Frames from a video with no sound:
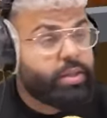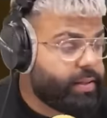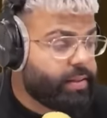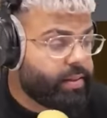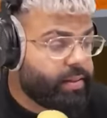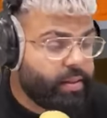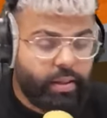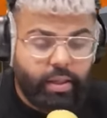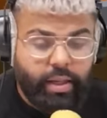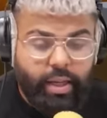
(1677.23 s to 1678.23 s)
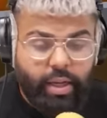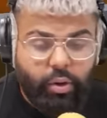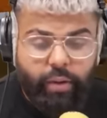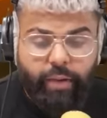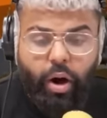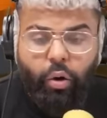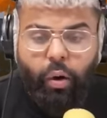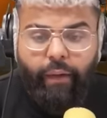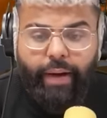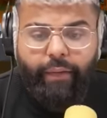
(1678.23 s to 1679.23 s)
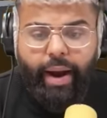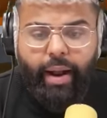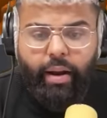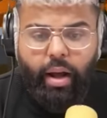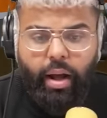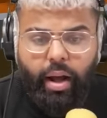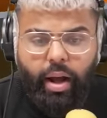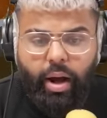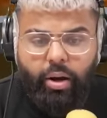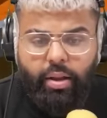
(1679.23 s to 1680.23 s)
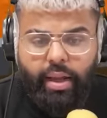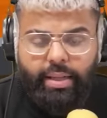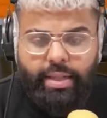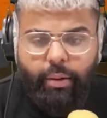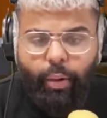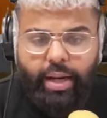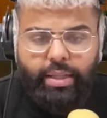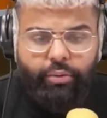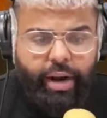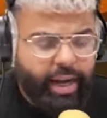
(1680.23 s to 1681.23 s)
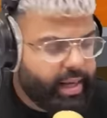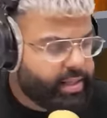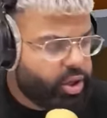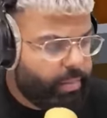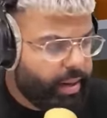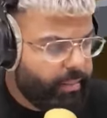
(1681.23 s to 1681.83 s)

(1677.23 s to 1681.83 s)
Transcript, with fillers: just eat Quiff. Yo, Quiff, I ran out of uh, hunger things. And why is it raining and stopping?